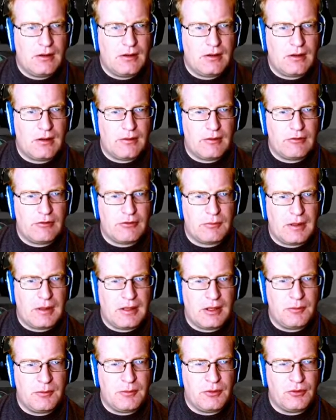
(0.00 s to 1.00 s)
Uh, these are
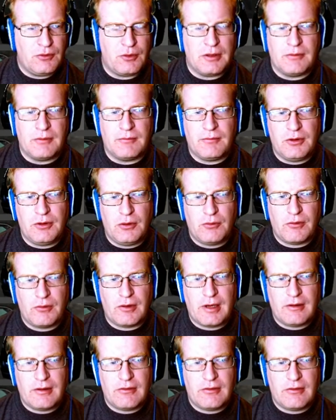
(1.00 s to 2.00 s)
making the plutonium fuel
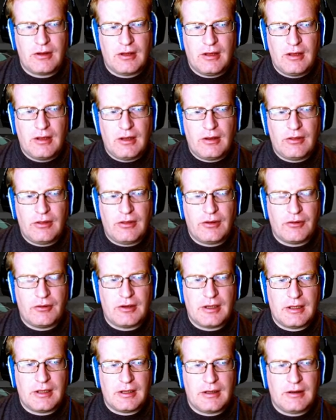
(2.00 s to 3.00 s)
rods. They're
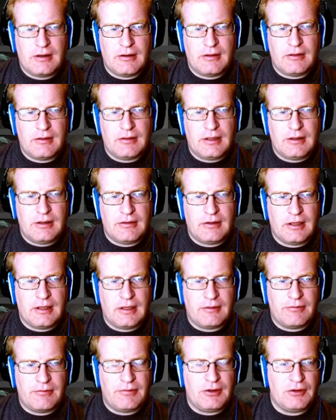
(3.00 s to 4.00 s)
going to need to
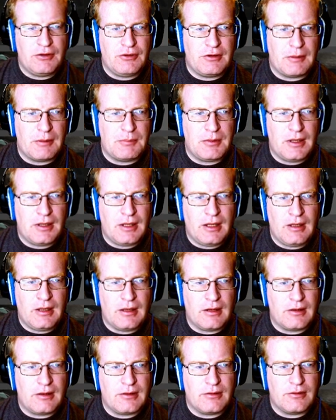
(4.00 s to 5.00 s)
get filled up
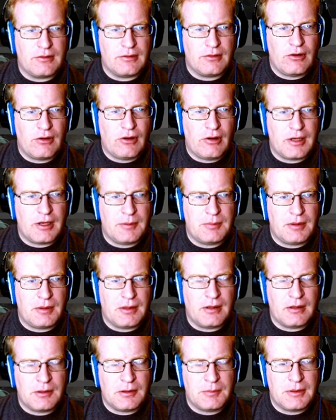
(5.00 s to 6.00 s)
and caught up a
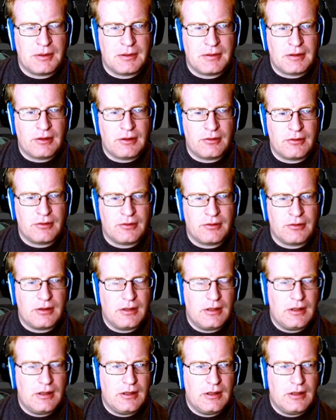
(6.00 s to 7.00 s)
little bit here.
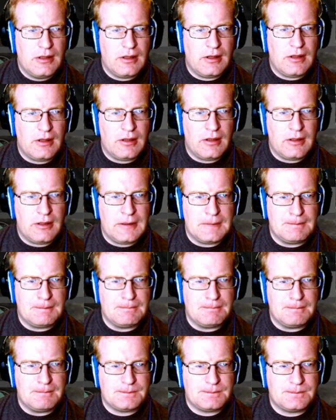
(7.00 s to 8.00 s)

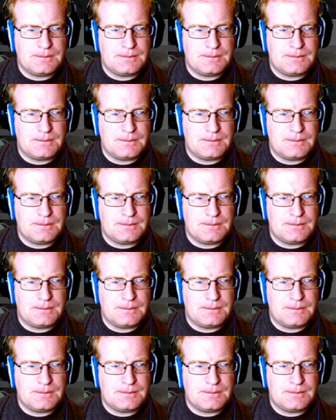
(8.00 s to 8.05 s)
Um,